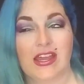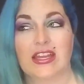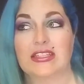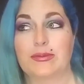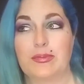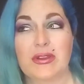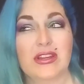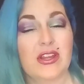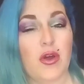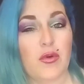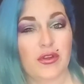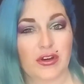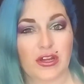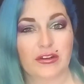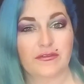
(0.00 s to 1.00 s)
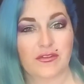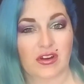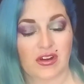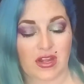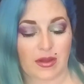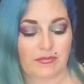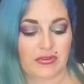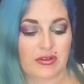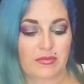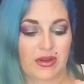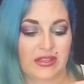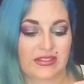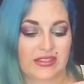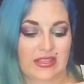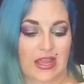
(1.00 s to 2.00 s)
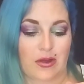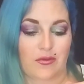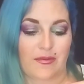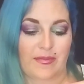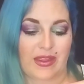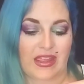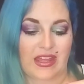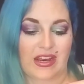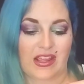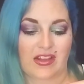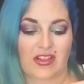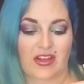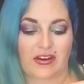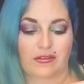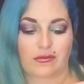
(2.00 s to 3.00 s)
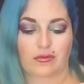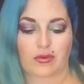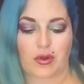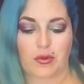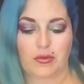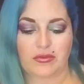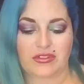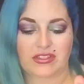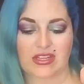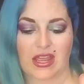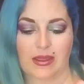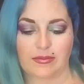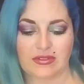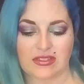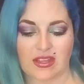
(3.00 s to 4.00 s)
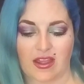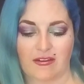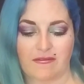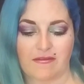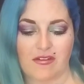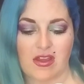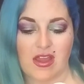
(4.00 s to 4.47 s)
It's been going on for a couple of months now. We've been getting a lot of rose type stuff.